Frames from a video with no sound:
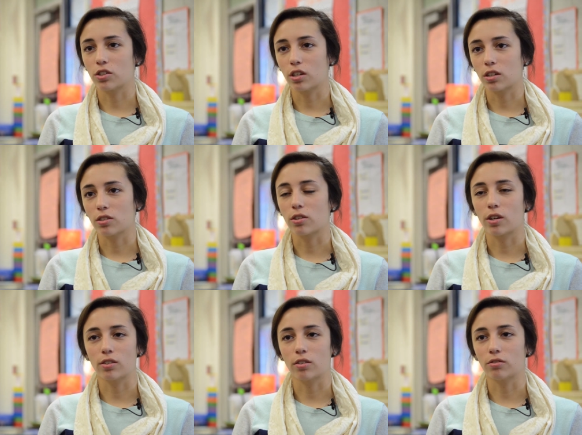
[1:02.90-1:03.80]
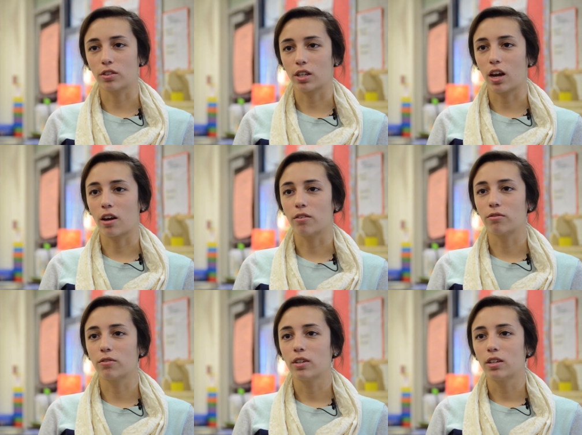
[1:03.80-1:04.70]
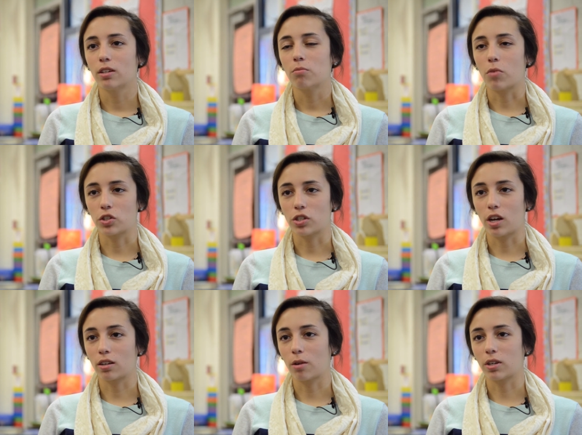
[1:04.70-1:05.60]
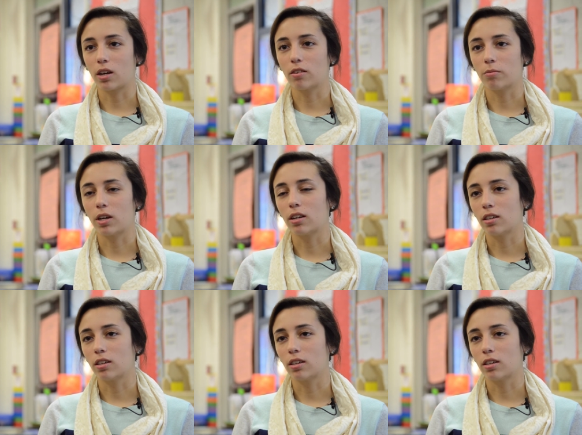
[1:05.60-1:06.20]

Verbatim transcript: year, so I don't really have much debt coming out of my